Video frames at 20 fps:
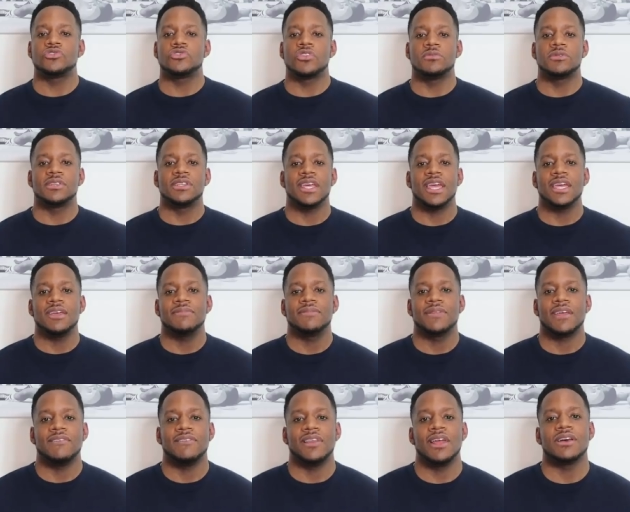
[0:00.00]
has dropped
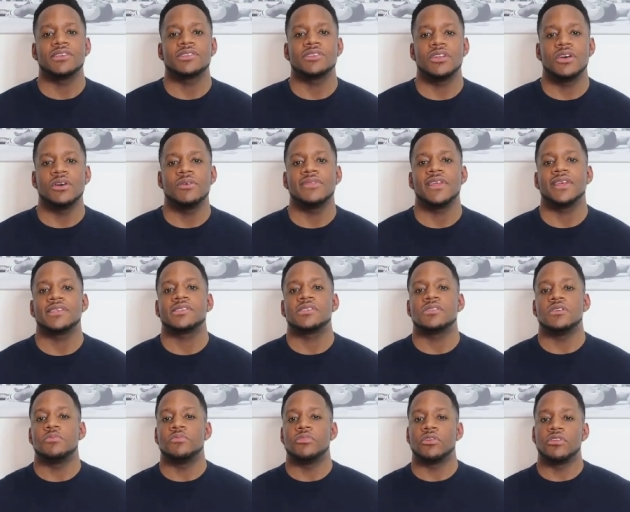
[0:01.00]
today. They've let us know they're
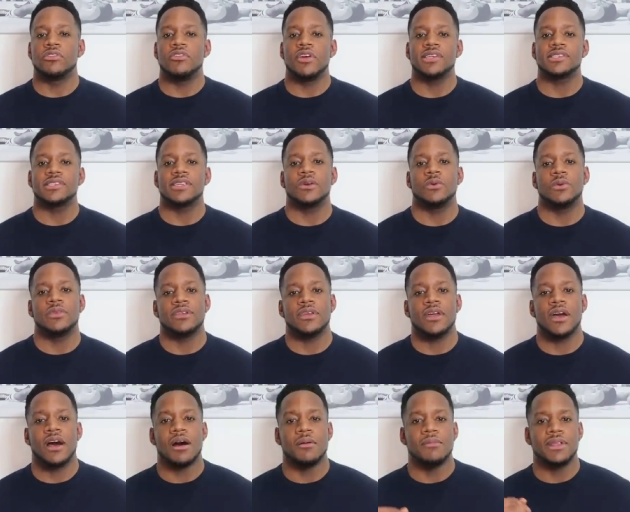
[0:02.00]
still progressing with
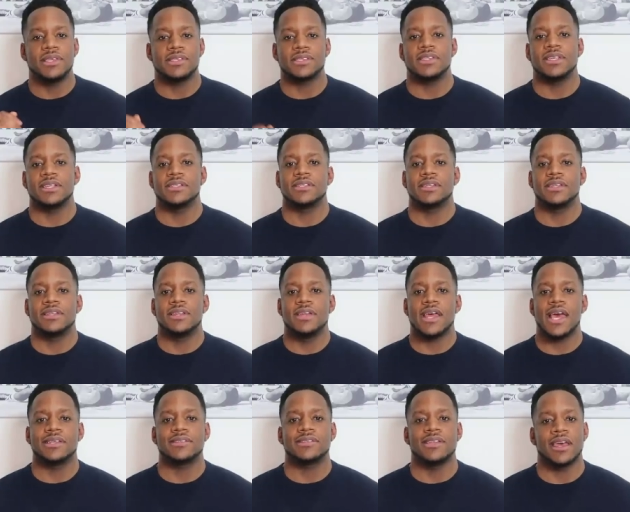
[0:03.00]
the uplisting to the
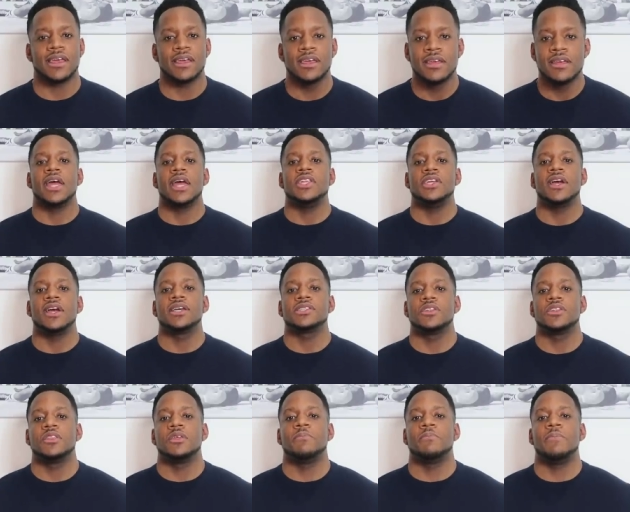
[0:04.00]
NASDAQ. And you
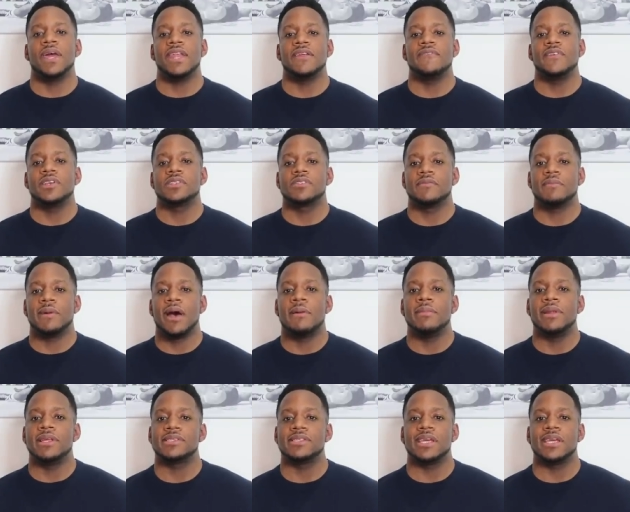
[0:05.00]
guys know the benefits of
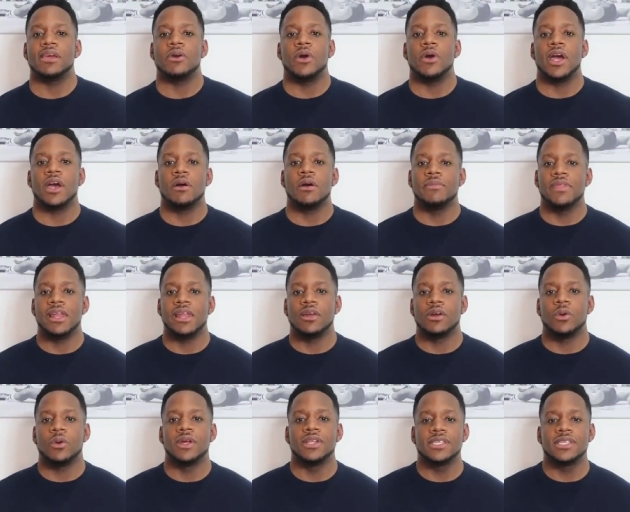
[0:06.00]
uplisting. It will help their
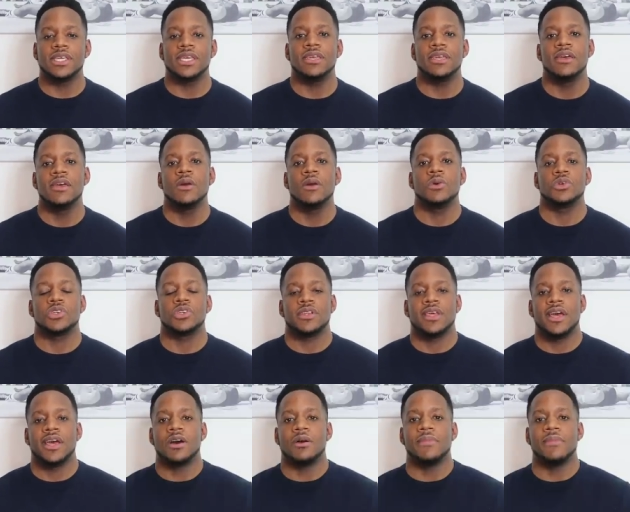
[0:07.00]
liquidity, which
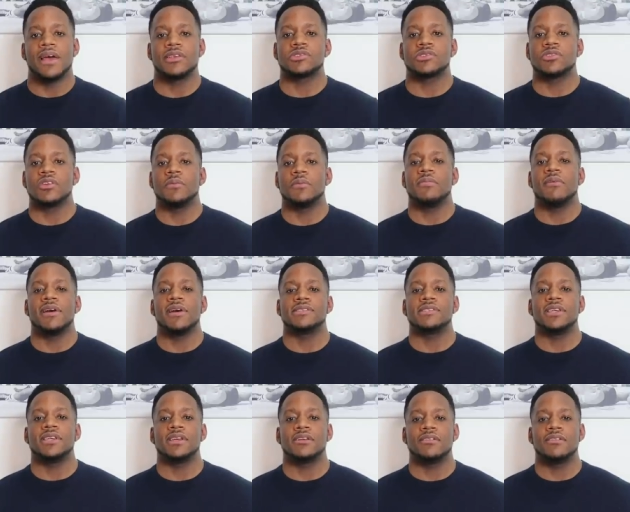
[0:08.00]
should help that stock
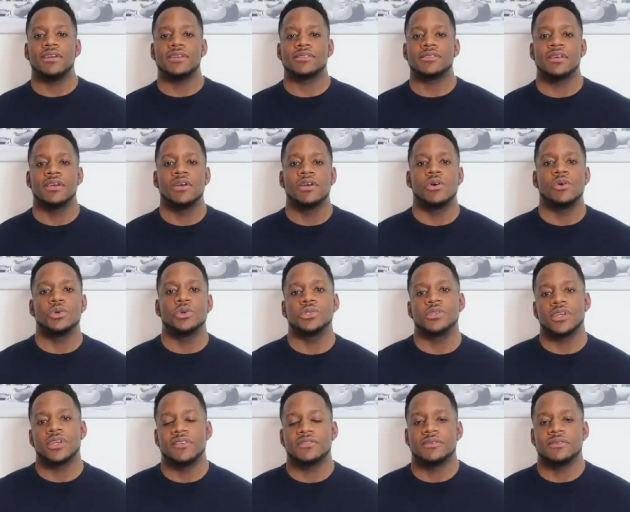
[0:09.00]
price increase
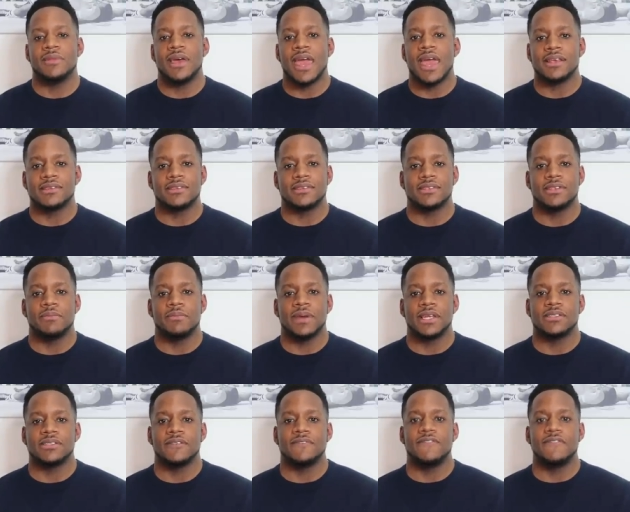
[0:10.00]
also gives them access to
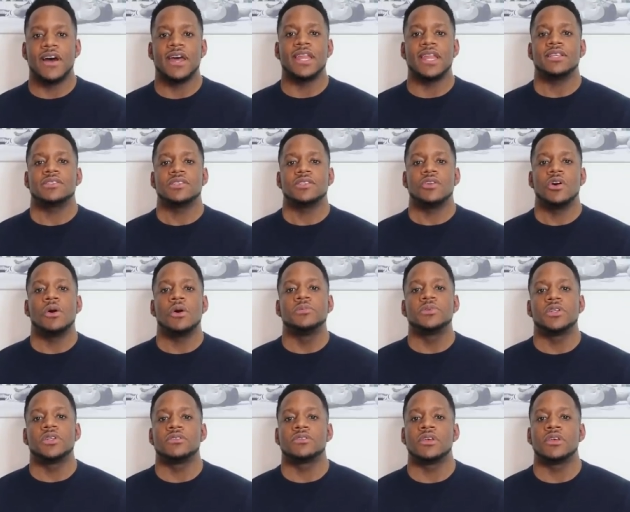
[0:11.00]
better financing
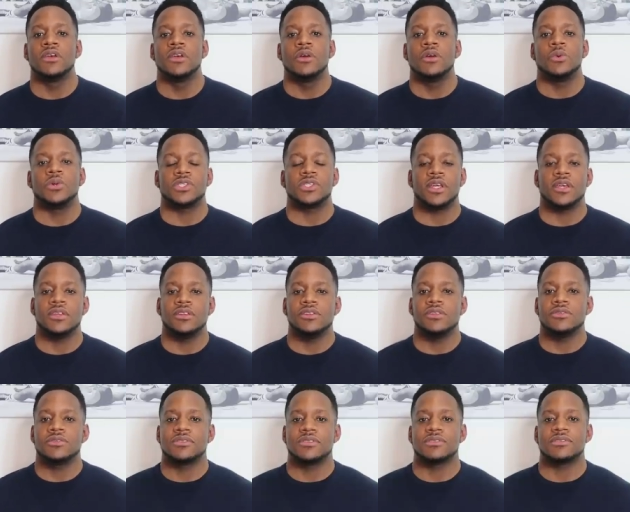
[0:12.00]
options which they
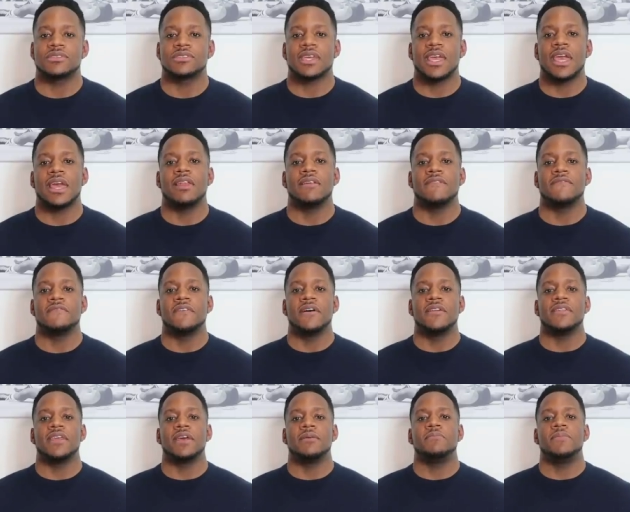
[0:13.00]
can use to scale and
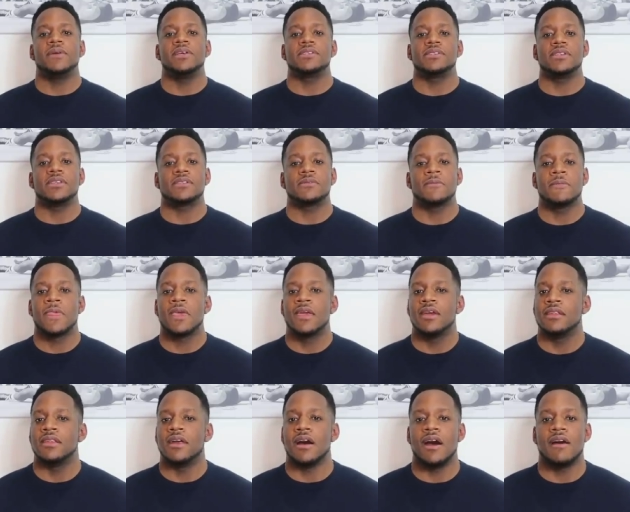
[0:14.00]
fund their business.
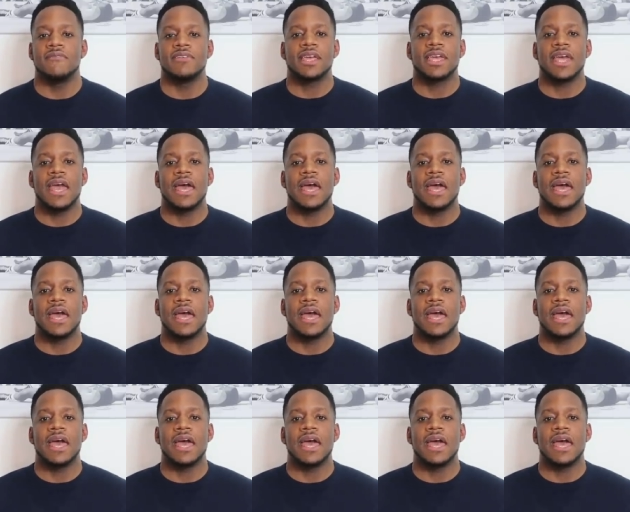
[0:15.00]
Now, other